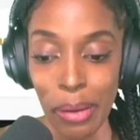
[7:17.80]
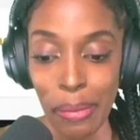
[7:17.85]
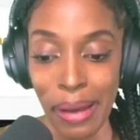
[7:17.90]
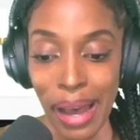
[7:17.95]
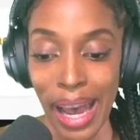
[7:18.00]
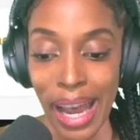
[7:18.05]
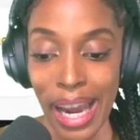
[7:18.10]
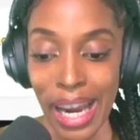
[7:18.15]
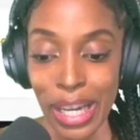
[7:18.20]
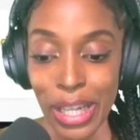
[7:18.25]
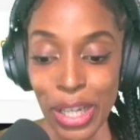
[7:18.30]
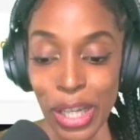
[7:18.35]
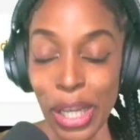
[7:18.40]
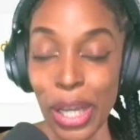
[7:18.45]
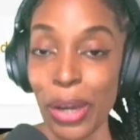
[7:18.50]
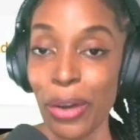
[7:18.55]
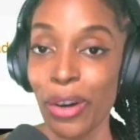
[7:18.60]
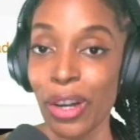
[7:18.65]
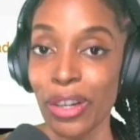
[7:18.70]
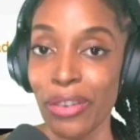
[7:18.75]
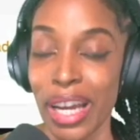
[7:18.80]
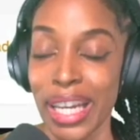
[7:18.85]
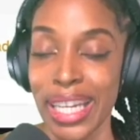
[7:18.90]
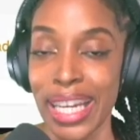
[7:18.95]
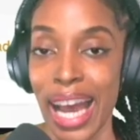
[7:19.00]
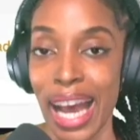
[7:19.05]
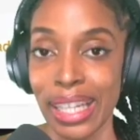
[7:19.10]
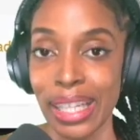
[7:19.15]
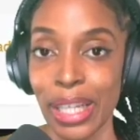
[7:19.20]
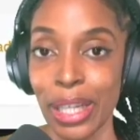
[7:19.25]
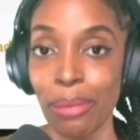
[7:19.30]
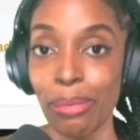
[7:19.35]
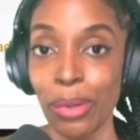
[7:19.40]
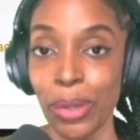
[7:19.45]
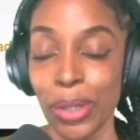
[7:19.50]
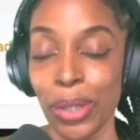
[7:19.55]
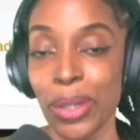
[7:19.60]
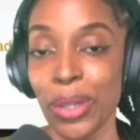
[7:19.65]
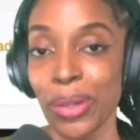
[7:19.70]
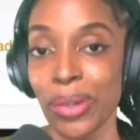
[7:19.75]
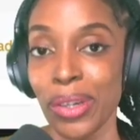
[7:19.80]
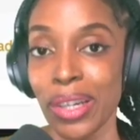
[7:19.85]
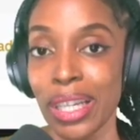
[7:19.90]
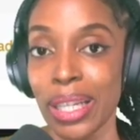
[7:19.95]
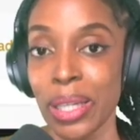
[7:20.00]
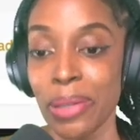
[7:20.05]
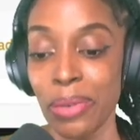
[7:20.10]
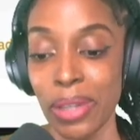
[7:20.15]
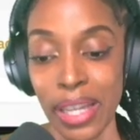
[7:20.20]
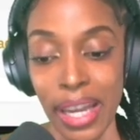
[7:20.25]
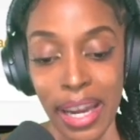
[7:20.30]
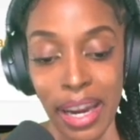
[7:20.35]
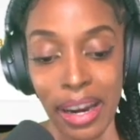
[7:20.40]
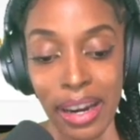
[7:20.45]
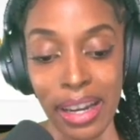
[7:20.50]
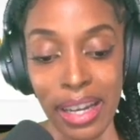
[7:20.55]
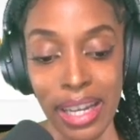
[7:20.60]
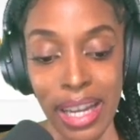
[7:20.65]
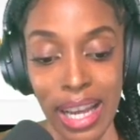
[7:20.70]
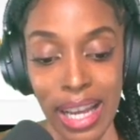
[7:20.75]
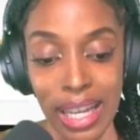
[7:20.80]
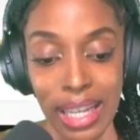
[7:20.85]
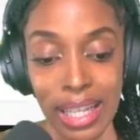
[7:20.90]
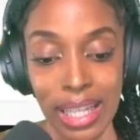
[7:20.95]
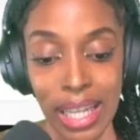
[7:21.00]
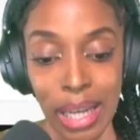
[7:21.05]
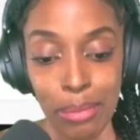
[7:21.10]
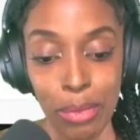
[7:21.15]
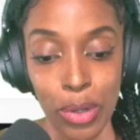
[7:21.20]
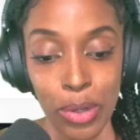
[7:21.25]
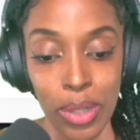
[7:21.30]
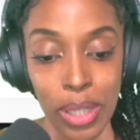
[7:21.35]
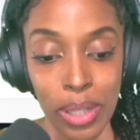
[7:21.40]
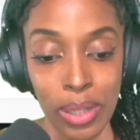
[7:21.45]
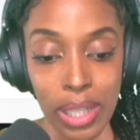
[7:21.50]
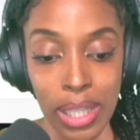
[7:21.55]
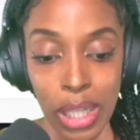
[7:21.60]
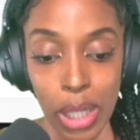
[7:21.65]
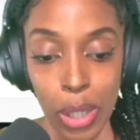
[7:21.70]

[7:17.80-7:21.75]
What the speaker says: I actually already had some Luna tokens in here. So I'm going to say